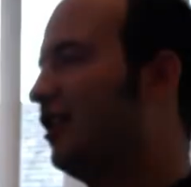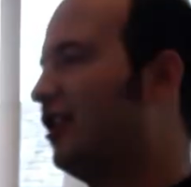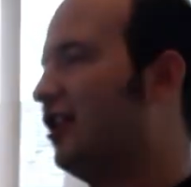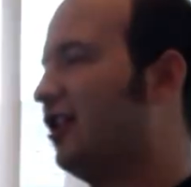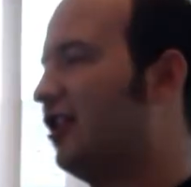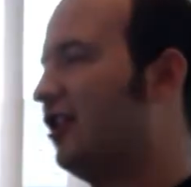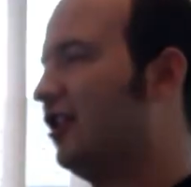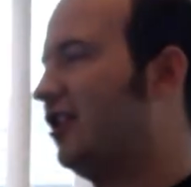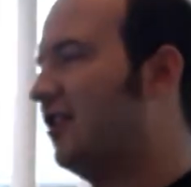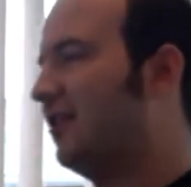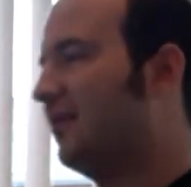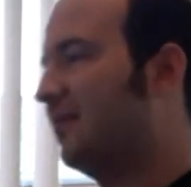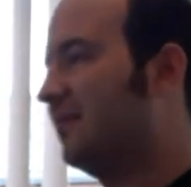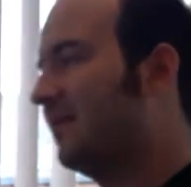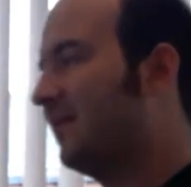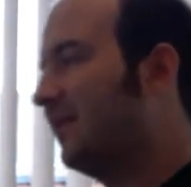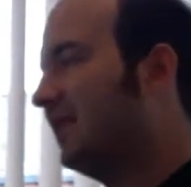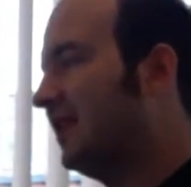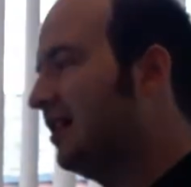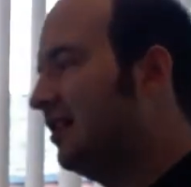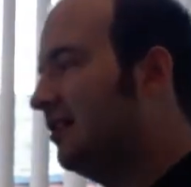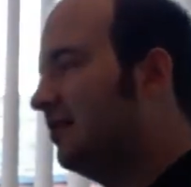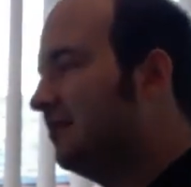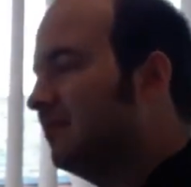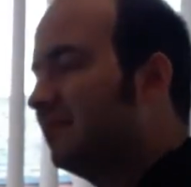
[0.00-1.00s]
Um,
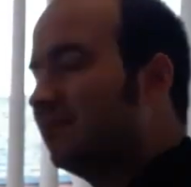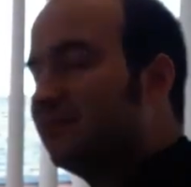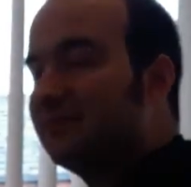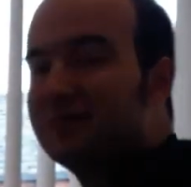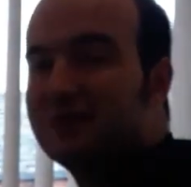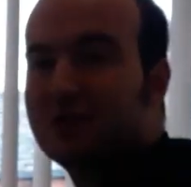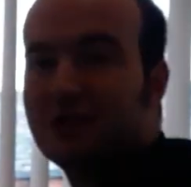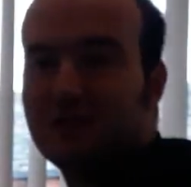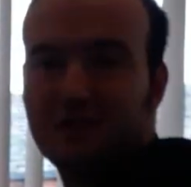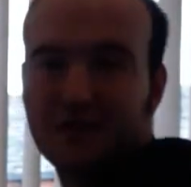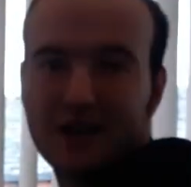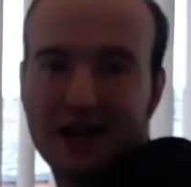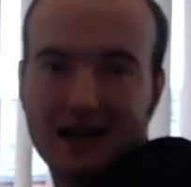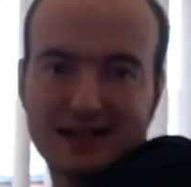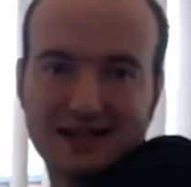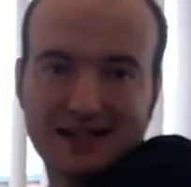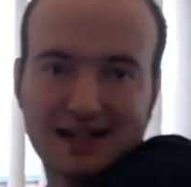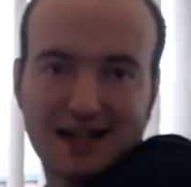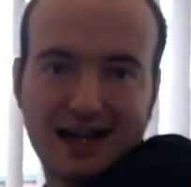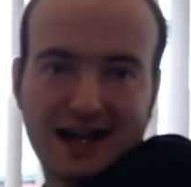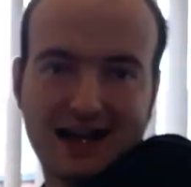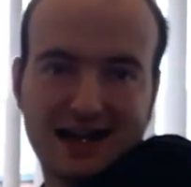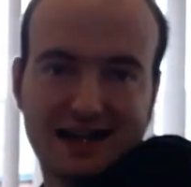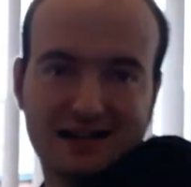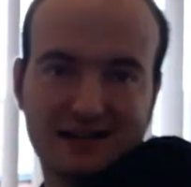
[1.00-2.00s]
don't forget to
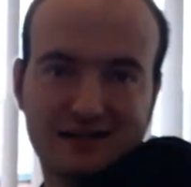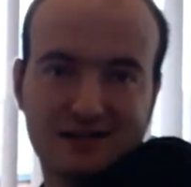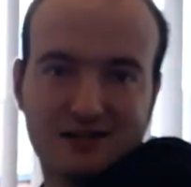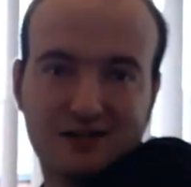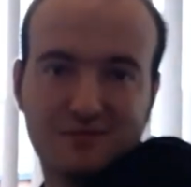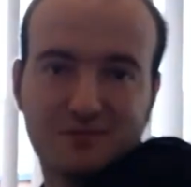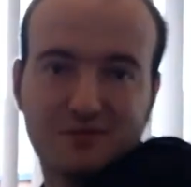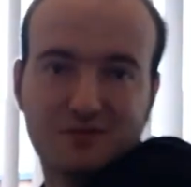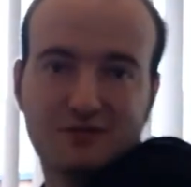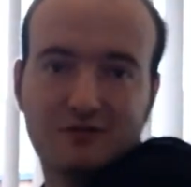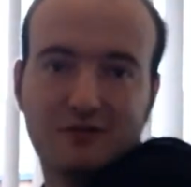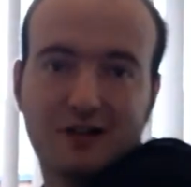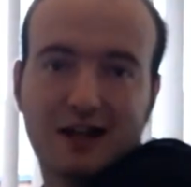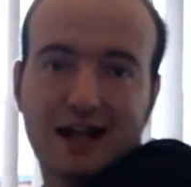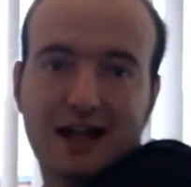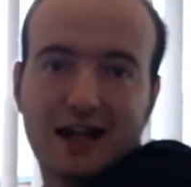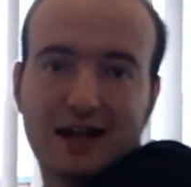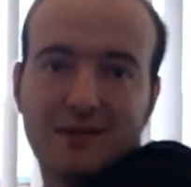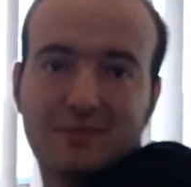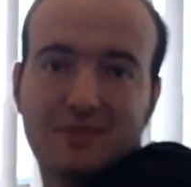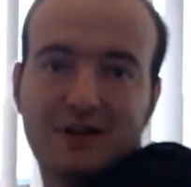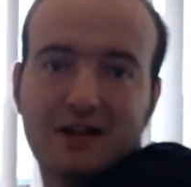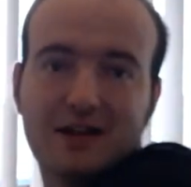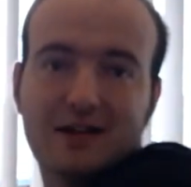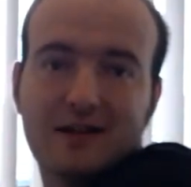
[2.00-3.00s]
like and
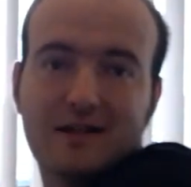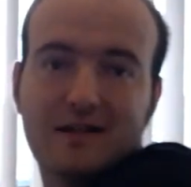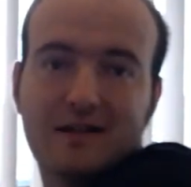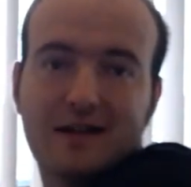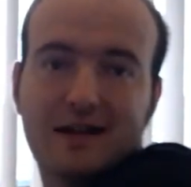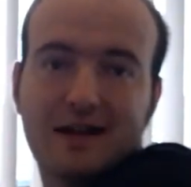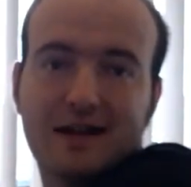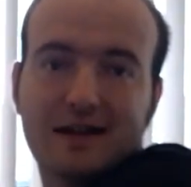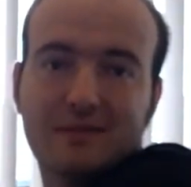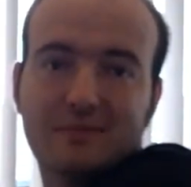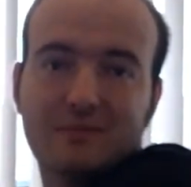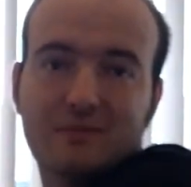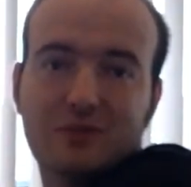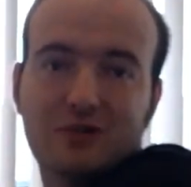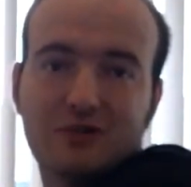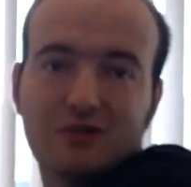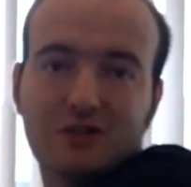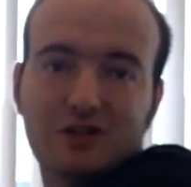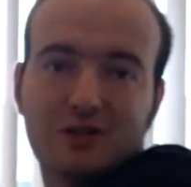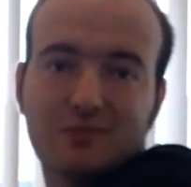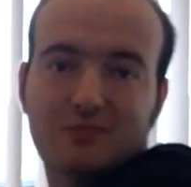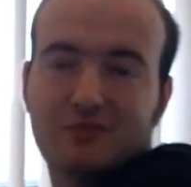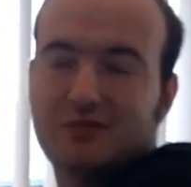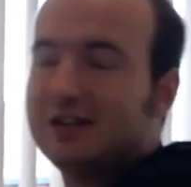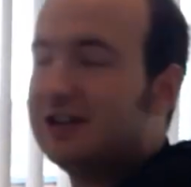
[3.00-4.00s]
subscribe. I'd
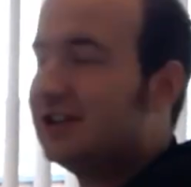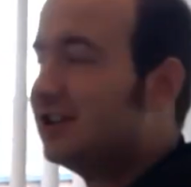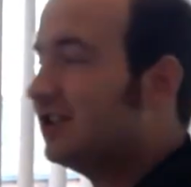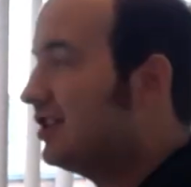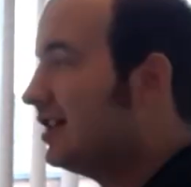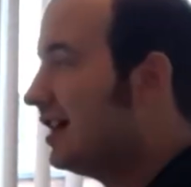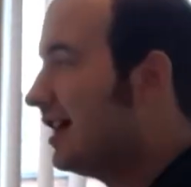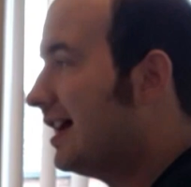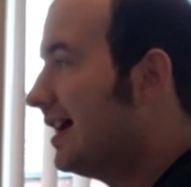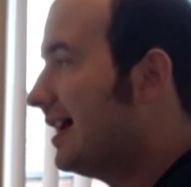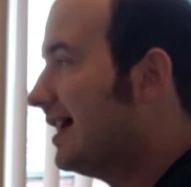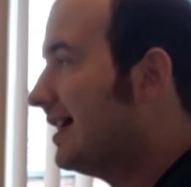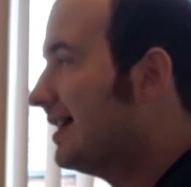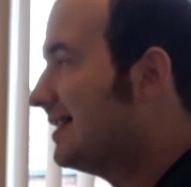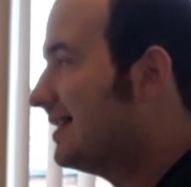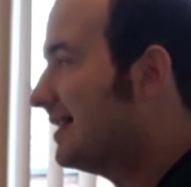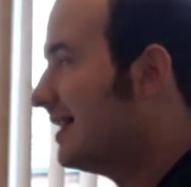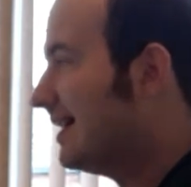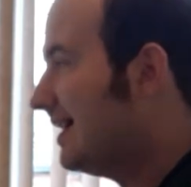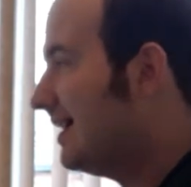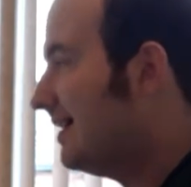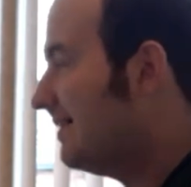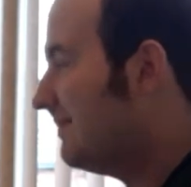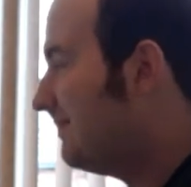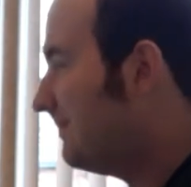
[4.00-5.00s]
much appreciate
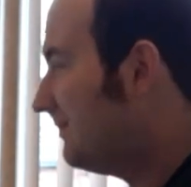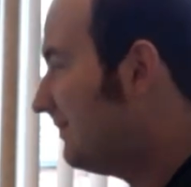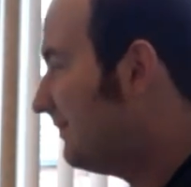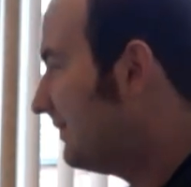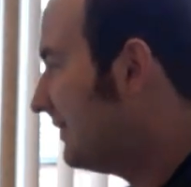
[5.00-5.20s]
it.